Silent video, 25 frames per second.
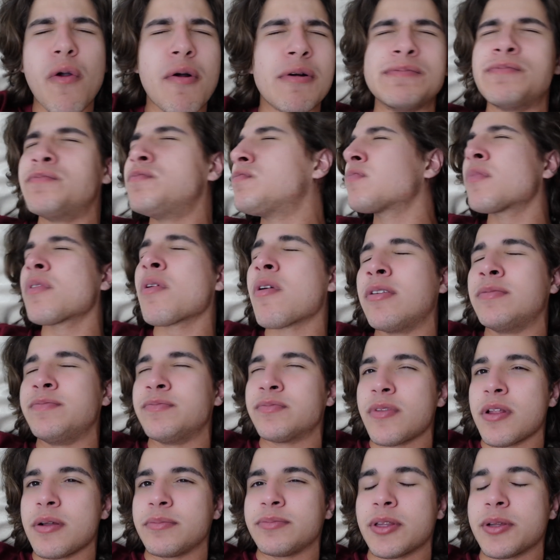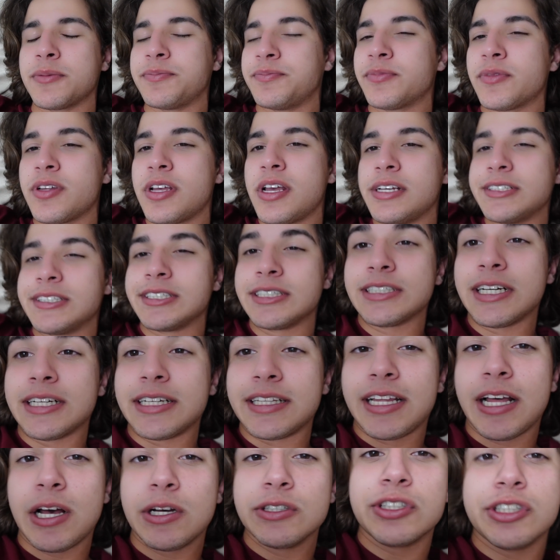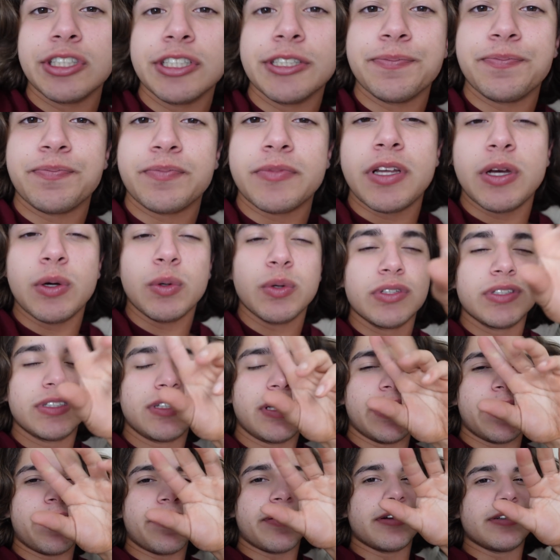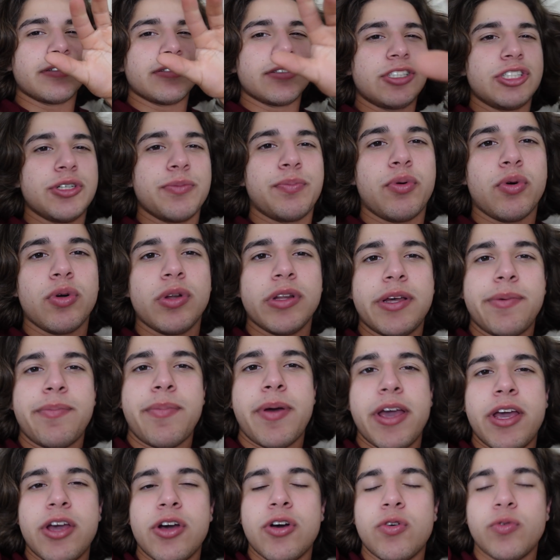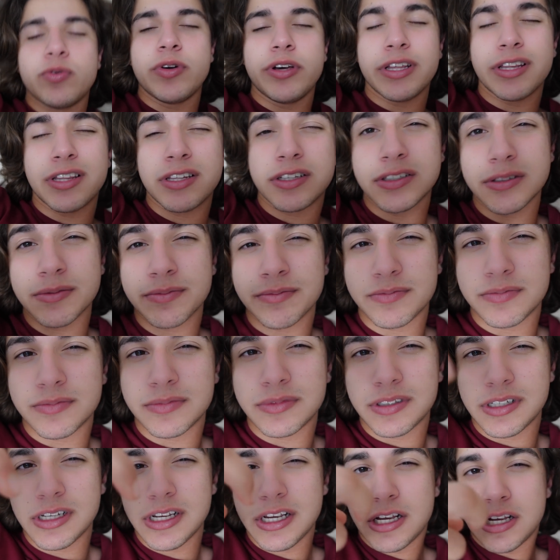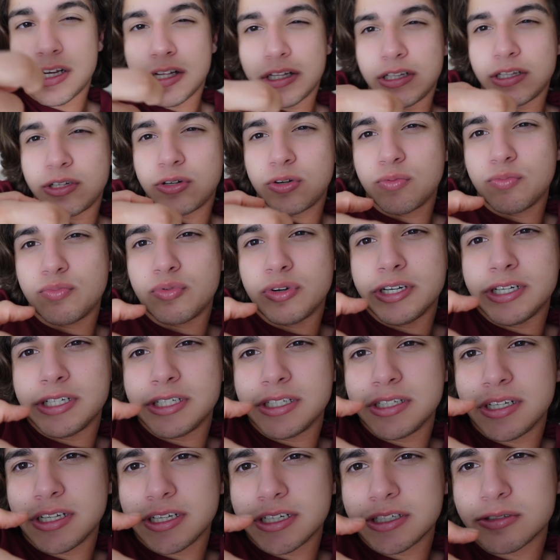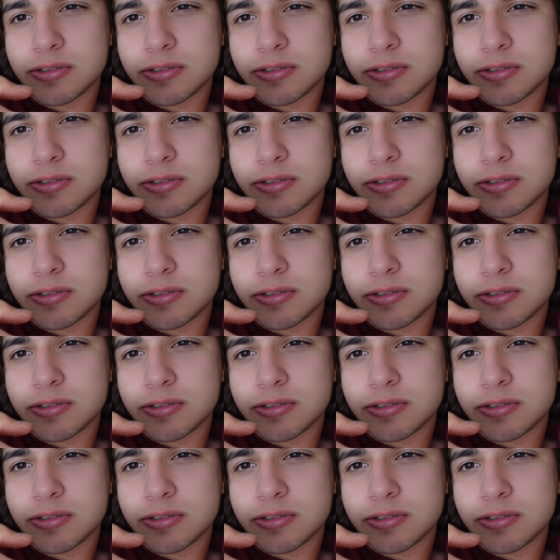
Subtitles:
Mmm. That was good. It was like chipotle mayo with some little breaded like